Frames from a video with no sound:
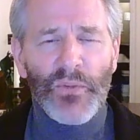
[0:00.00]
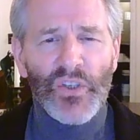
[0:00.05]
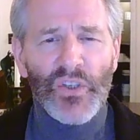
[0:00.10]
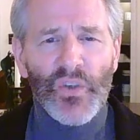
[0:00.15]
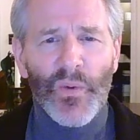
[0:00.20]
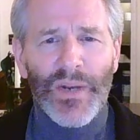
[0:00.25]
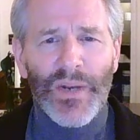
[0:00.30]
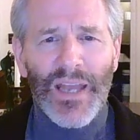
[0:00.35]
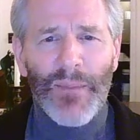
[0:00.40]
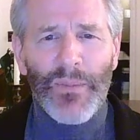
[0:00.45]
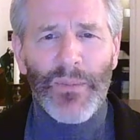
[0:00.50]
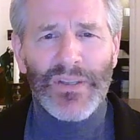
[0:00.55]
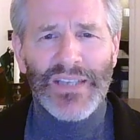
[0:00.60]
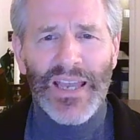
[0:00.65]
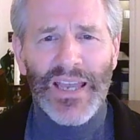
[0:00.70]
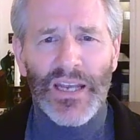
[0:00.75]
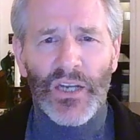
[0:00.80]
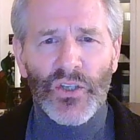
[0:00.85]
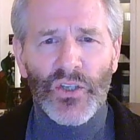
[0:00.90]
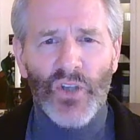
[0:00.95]
And so what happens
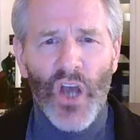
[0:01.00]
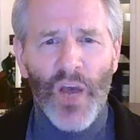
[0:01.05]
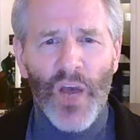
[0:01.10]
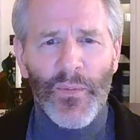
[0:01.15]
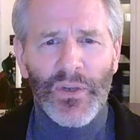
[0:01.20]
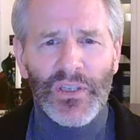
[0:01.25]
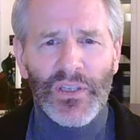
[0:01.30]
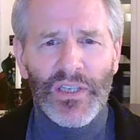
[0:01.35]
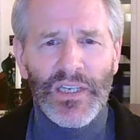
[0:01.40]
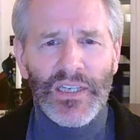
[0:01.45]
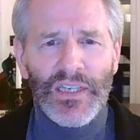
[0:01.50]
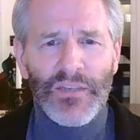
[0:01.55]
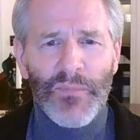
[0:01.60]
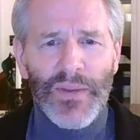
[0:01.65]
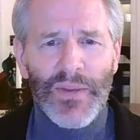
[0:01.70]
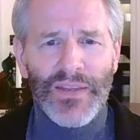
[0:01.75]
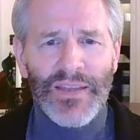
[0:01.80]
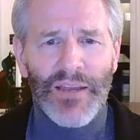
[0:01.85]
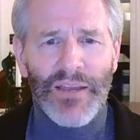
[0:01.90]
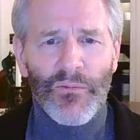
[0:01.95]
anatomically to
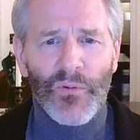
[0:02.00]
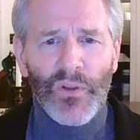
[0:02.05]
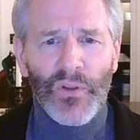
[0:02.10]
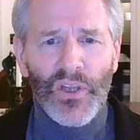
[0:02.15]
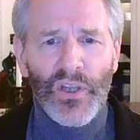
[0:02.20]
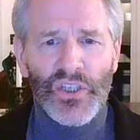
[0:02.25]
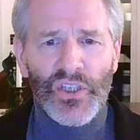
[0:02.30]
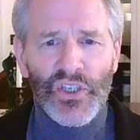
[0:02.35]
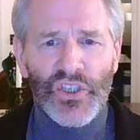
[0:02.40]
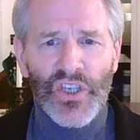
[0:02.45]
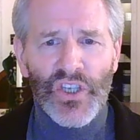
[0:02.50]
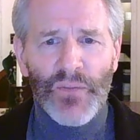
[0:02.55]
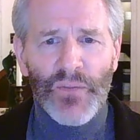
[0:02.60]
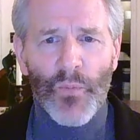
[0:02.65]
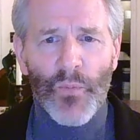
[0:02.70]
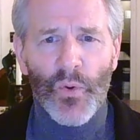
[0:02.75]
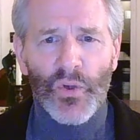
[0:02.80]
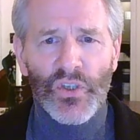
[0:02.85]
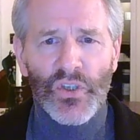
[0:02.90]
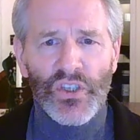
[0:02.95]
make that relationship
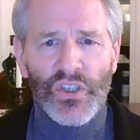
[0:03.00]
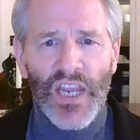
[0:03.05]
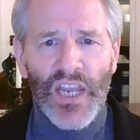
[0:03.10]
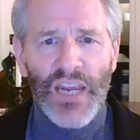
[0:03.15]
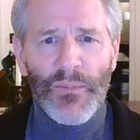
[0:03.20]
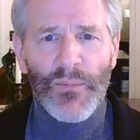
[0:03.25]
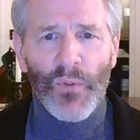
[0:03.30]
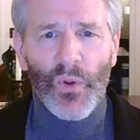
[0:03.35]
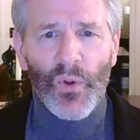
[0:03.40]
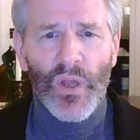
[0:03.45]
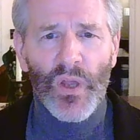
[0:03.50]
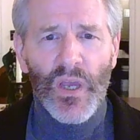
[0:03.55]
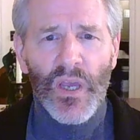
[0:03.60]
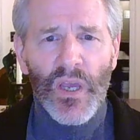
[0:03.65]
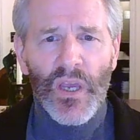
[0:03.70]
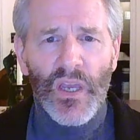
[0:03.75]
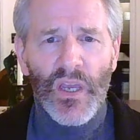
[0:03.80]
more stable